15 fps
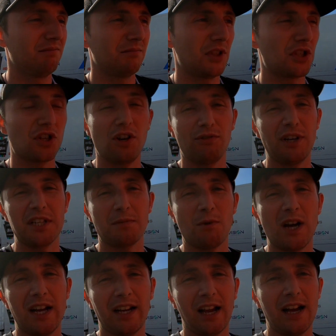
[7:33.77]
There's no reason
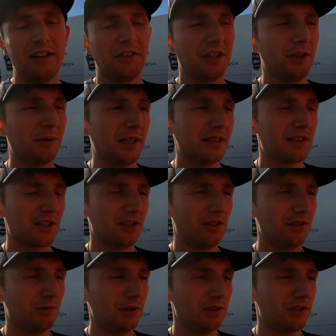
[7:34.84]
why I can't do it,
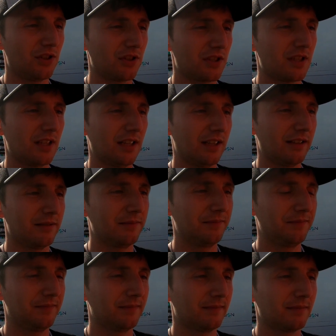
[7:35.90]
so we'll just
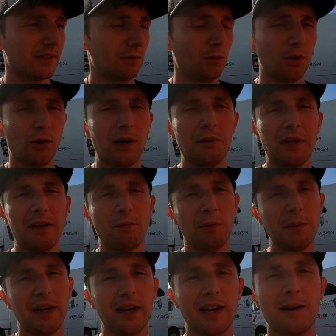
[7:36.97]
we'll go out there and we'll
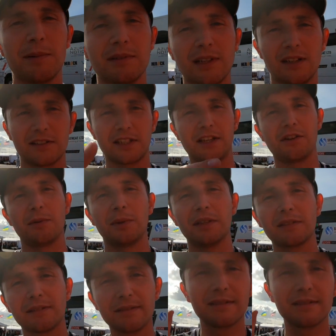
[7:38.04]
make it happen. I'll see you in a bit.